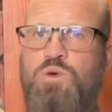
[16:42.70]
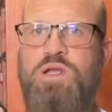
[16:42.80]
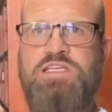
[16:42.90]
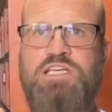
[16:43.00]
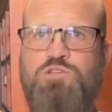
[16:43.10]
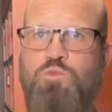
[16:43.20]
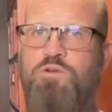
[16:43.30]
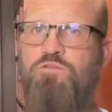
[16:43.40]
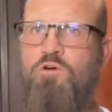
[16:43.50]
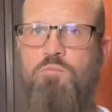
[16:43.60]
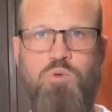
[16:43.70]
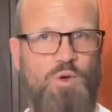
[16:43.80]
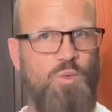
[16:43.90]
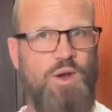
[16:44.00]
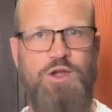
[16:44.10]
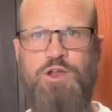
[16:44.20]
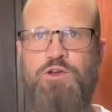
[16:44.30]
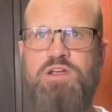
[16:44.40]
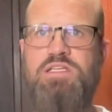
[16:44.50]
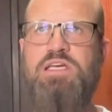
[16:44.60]
26.4, 0.1
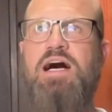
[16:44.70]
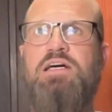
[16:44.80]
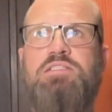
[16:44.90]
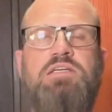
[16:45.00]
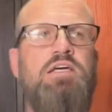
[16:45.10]
degrees out.